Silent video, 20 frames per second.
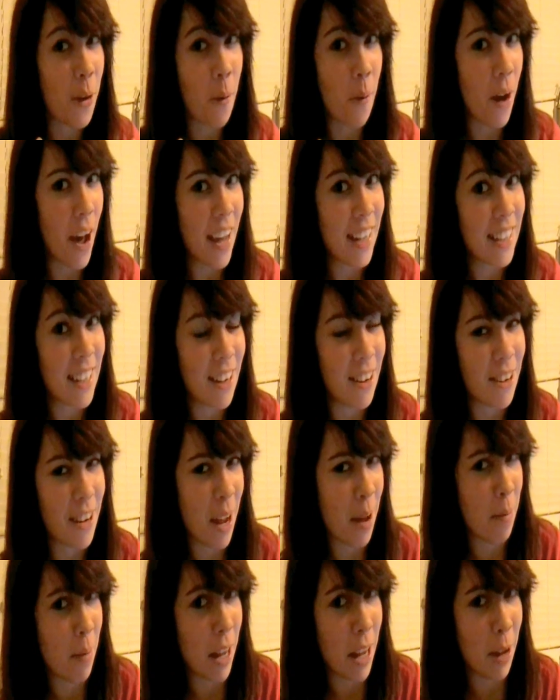know why I said her
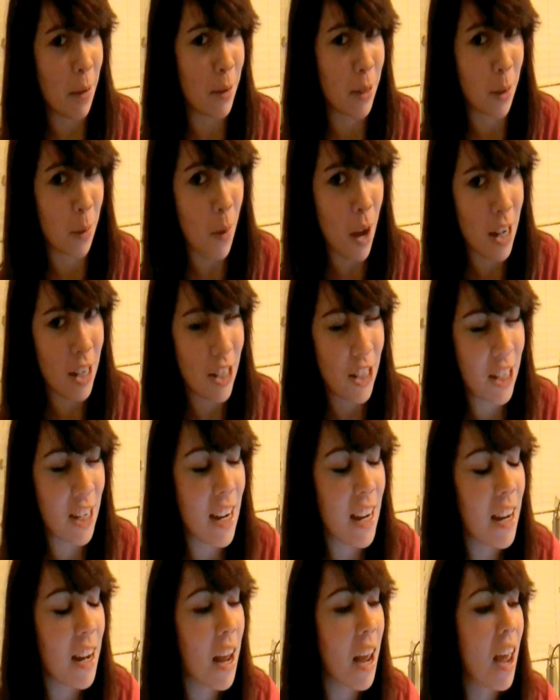name like it was a
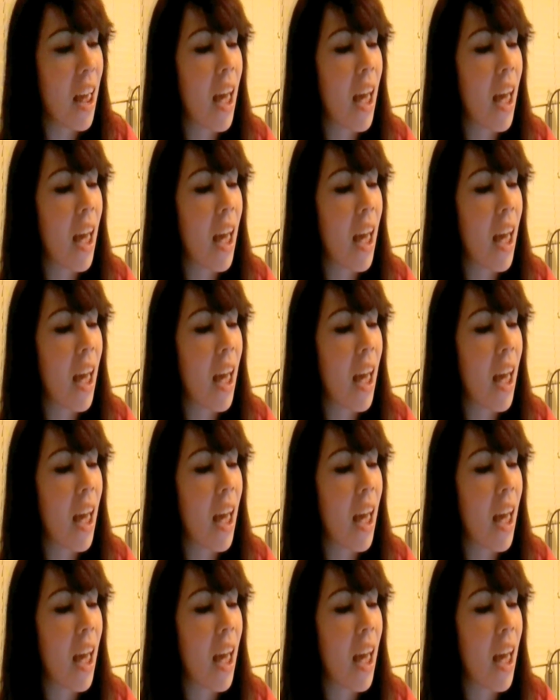question.